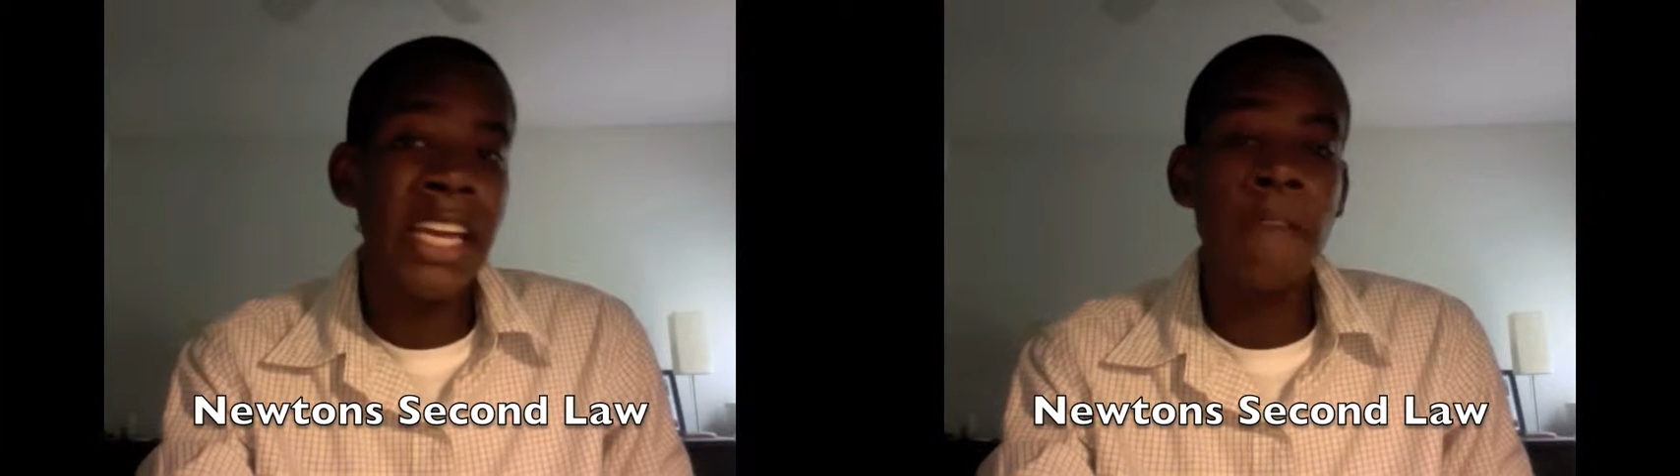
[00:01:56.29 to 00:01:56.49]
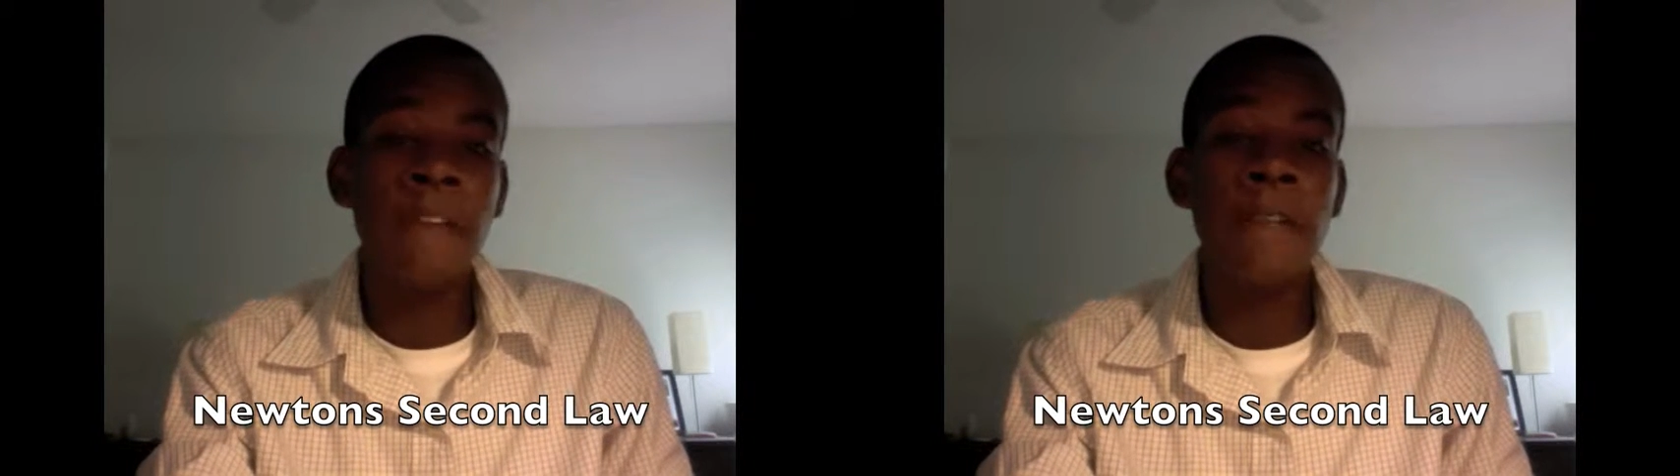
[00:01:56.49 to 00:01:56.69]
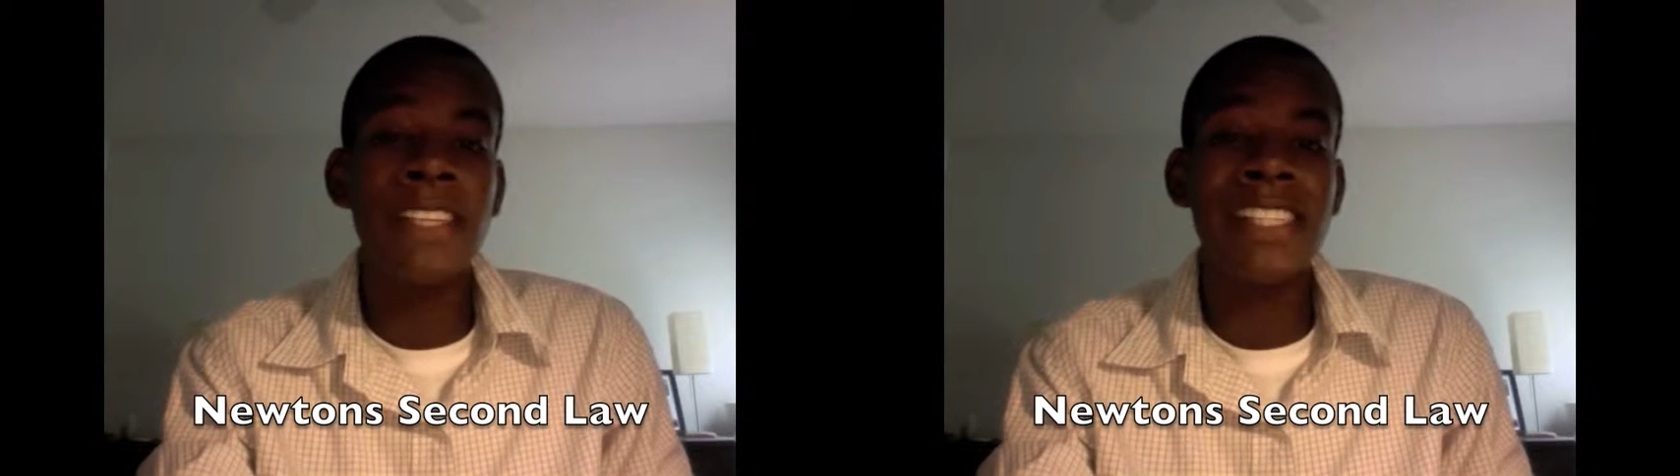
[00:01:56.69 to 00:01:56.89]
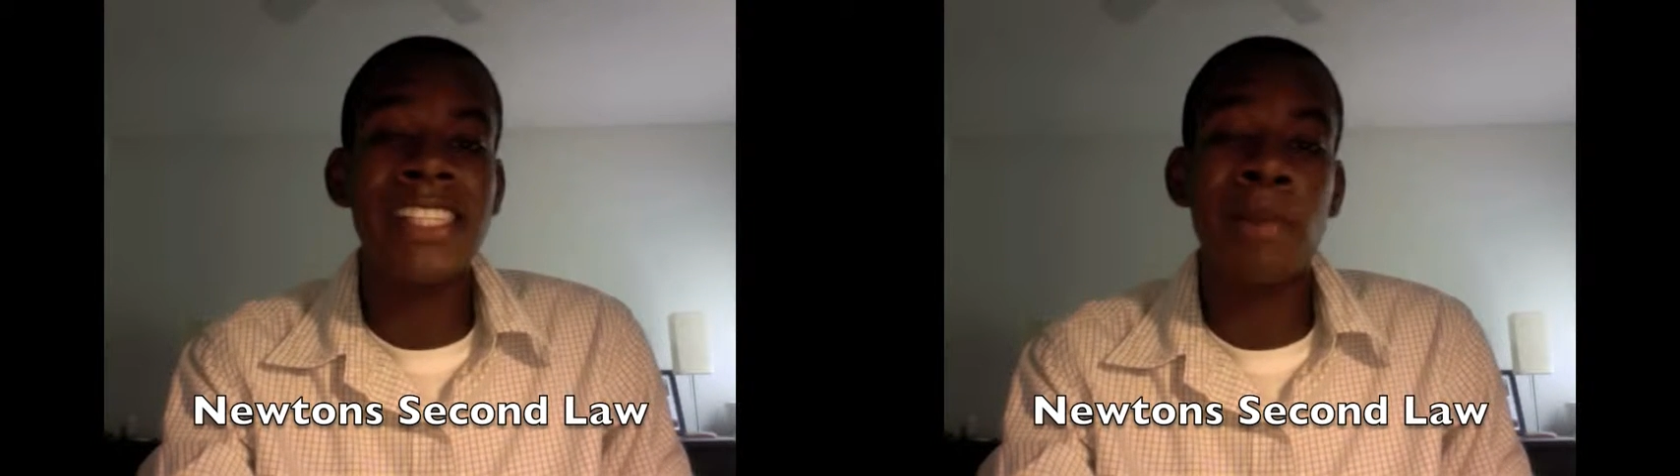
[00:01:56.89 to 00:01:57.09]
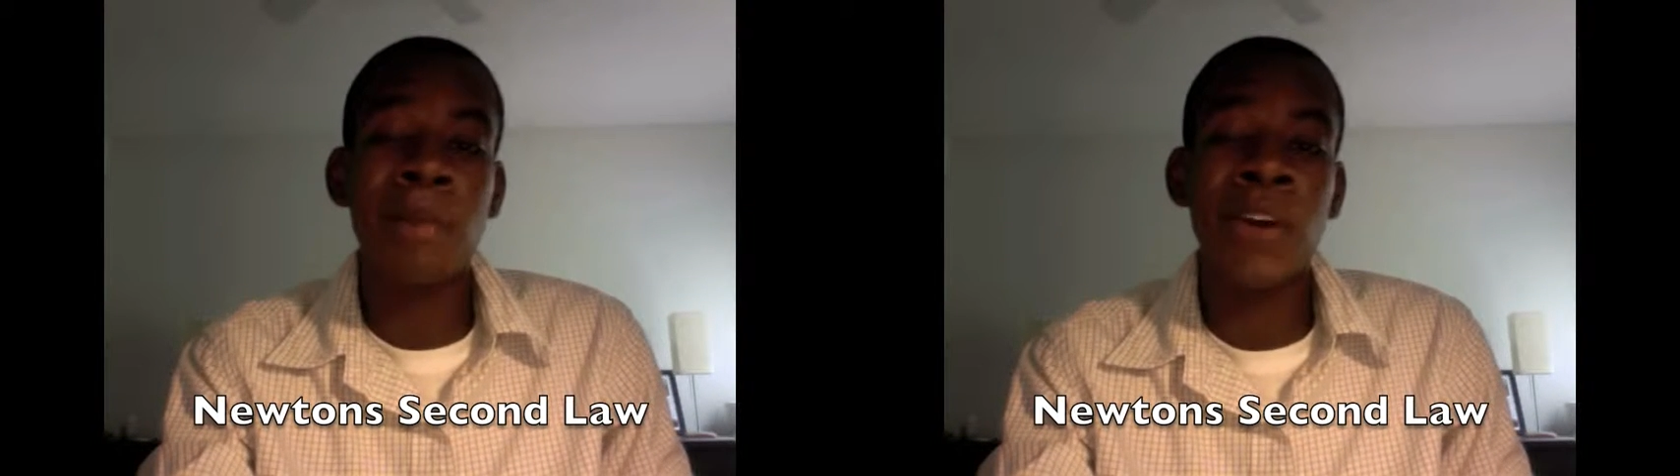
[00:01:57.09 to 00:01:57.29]
even if the
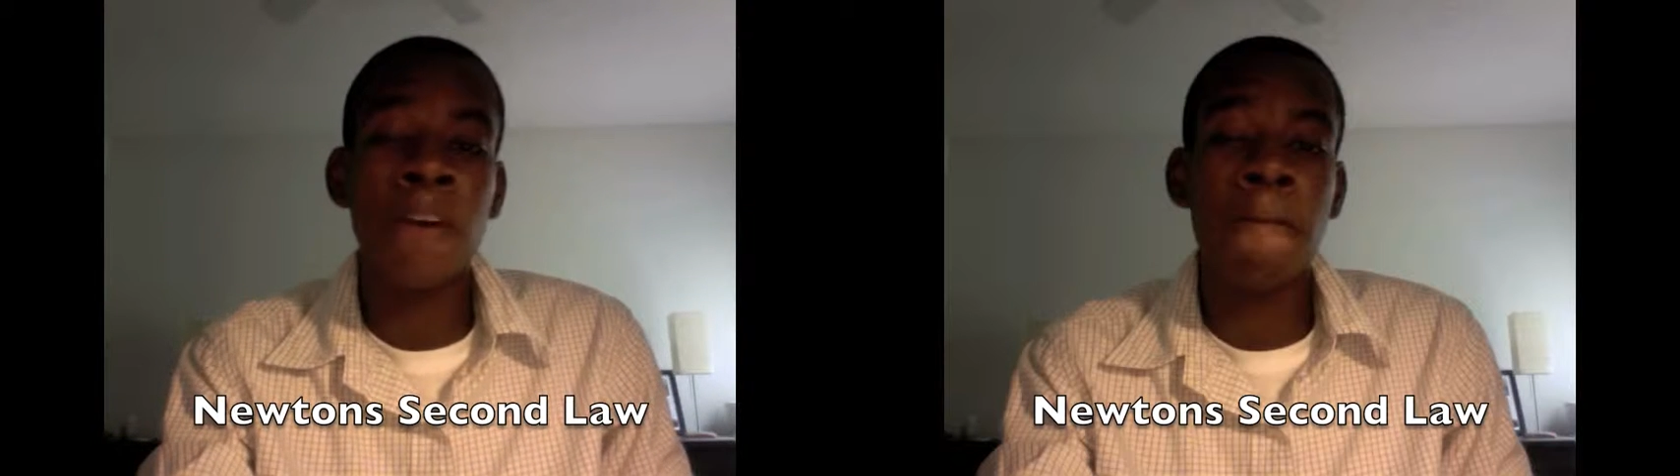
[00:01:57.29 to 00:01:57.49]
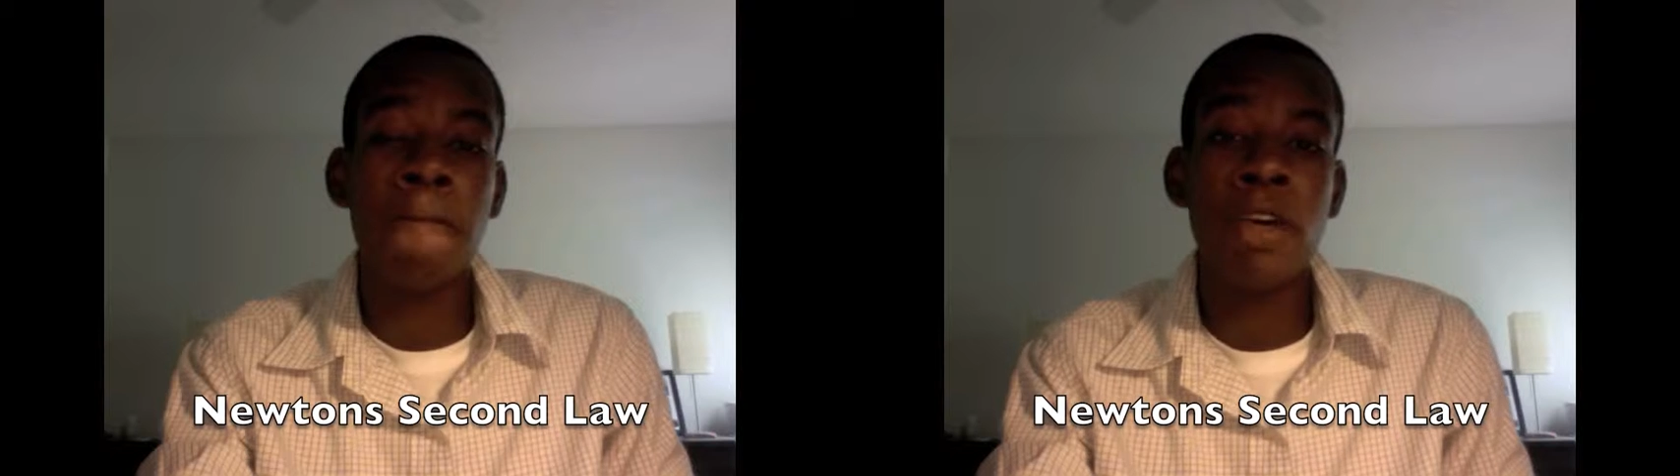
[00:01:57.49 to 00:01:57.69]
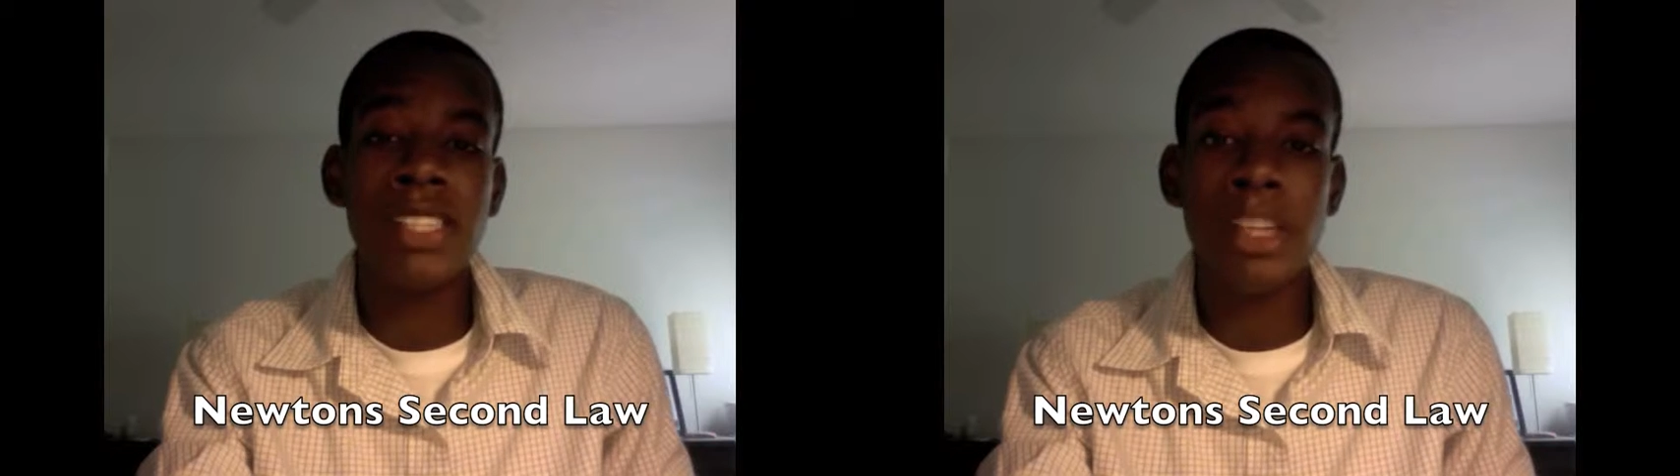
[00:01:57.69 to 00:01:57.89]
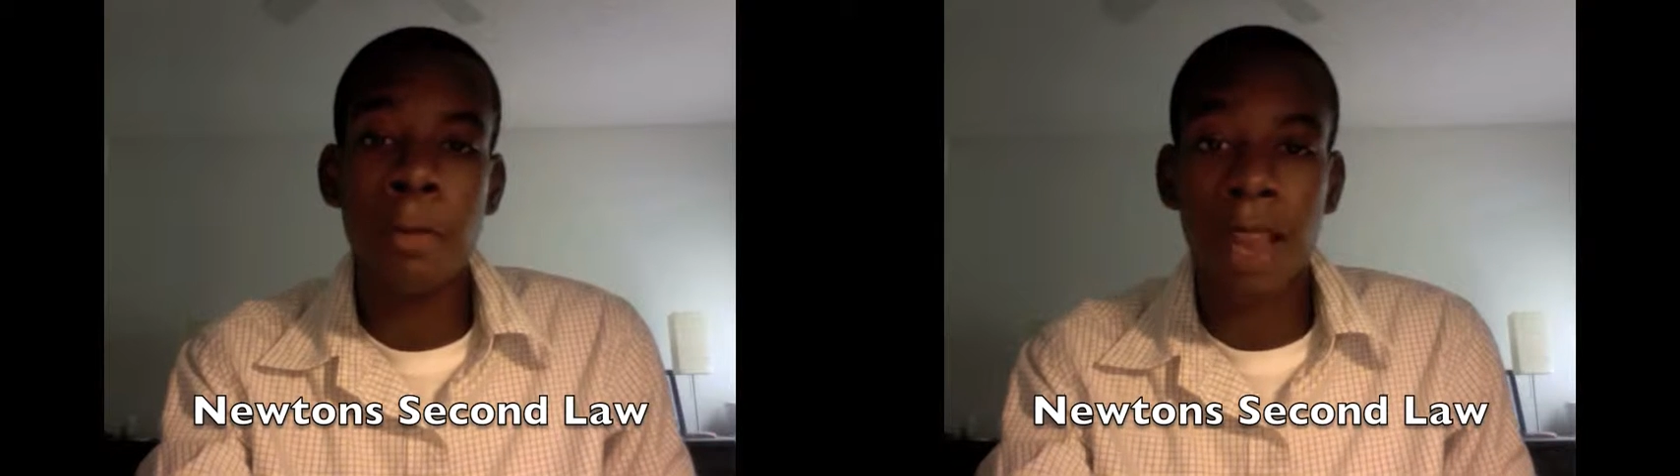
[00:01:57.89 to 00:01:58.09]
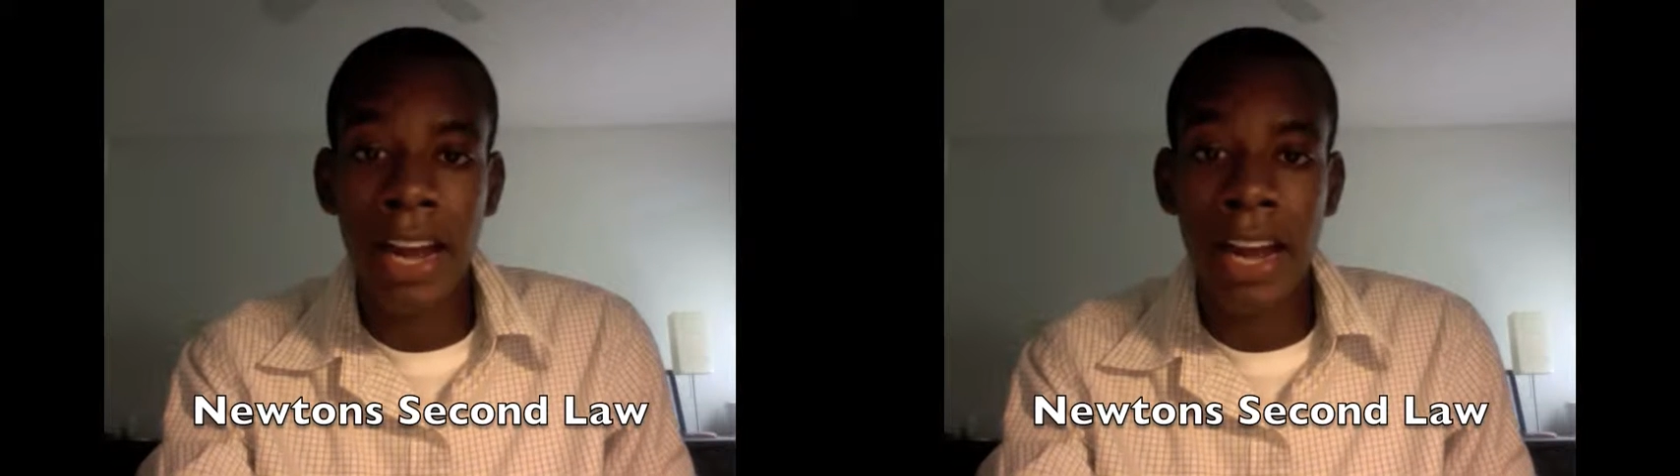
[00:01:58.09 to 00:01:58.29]
same amount of force is
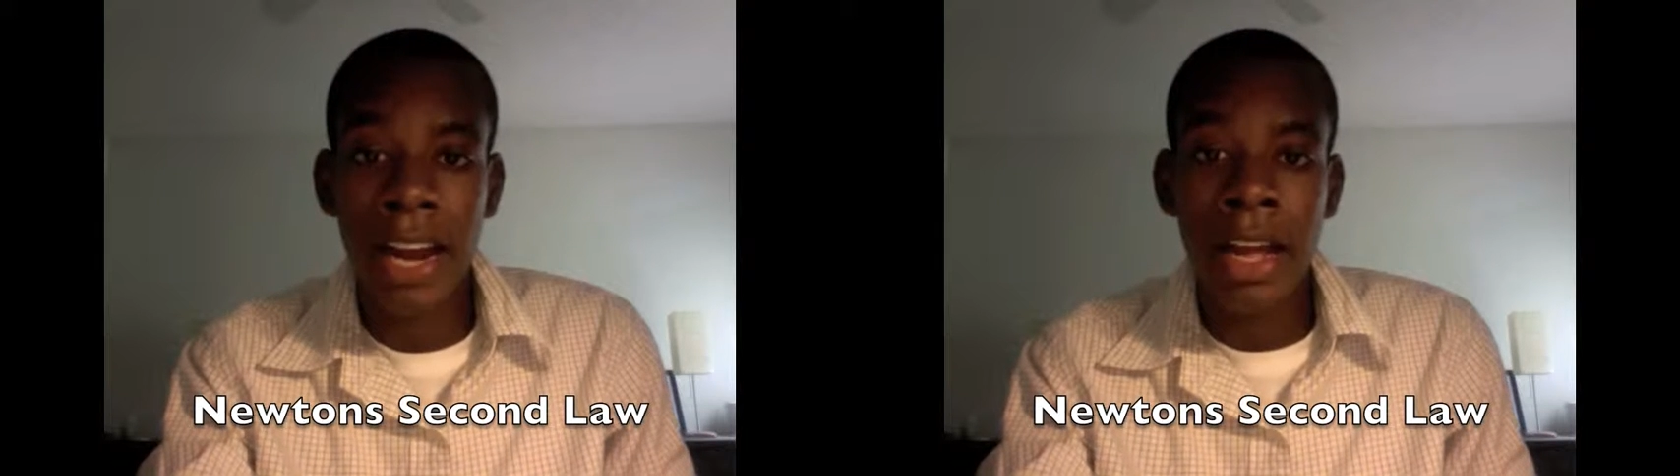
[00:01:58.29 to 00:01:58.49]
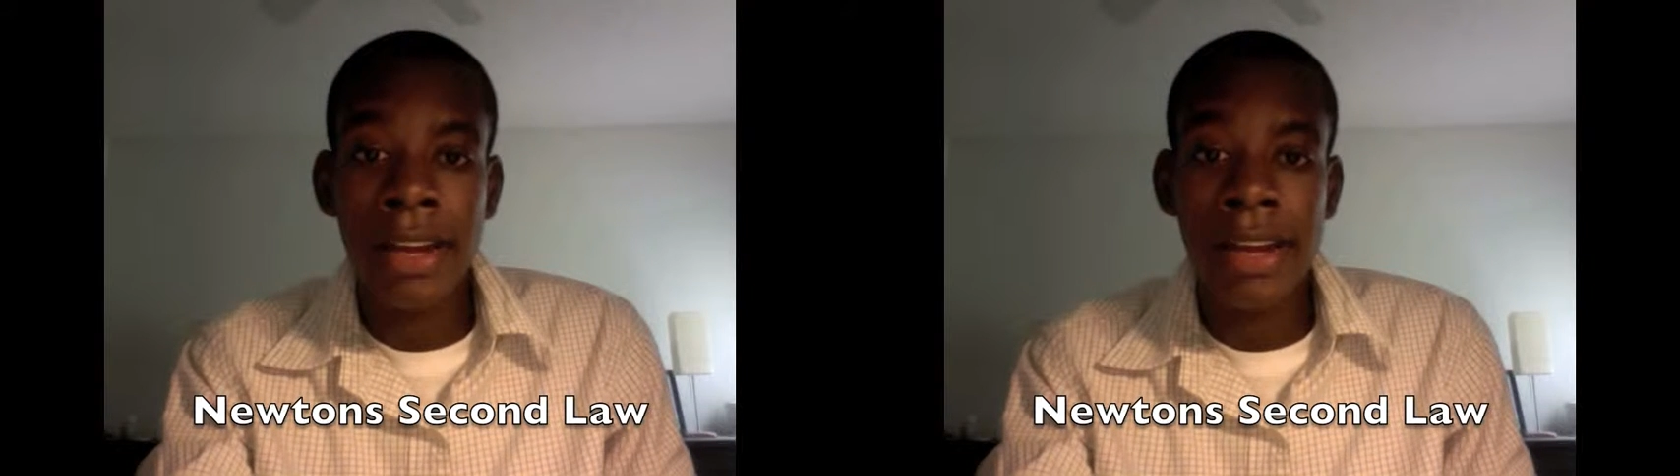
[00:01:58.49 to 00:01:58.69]
applied,